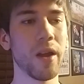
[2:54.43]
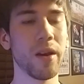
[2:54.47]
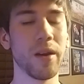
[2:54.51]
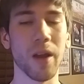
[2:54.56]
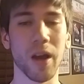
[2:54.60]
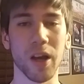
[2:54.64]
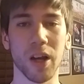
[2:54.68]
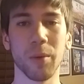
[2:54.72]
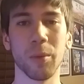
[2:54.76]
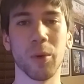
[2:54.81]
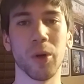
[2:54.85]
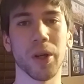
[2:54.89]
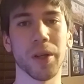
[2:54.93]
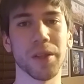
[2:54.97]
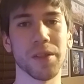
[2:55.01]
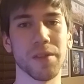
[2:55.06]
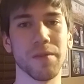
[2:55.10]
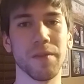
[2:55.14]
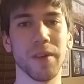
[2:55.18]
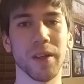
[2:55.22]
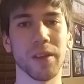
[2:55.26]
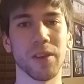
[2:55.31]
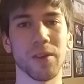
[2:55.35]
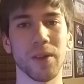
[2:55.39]
Nakamura gets
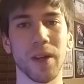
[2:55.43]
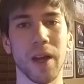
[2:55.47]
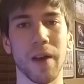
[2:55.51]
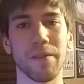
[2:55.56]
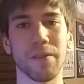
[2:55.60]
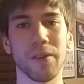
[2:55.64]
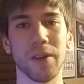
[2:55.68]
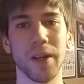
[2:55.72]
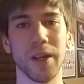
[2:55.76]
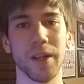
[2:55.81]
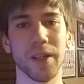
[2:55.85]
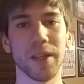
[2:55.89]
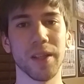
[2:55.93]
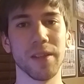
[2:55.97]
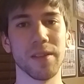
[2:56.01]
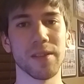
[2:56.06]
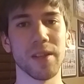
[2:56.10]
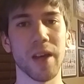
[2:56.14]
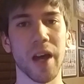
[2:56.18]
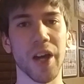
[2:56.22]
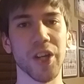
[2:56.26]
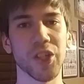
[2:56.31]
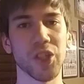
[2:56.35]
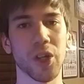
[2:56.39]
a victory after hitting
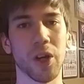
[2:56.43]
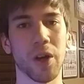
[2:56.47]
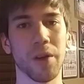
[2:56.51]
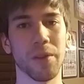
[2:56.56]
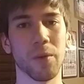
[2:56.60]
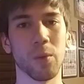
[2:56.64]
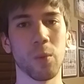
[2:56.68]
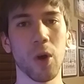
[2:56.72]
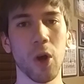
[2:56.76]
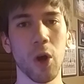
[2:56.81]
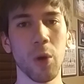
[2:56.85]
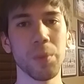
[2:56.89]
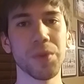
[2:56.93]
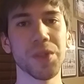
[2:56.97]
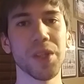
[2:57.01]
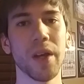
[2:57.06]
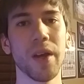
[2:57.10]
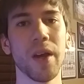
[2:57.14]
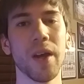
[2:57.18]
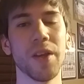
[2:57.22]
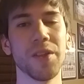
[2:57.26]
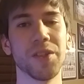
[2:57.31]
Kinshasa on the ropes.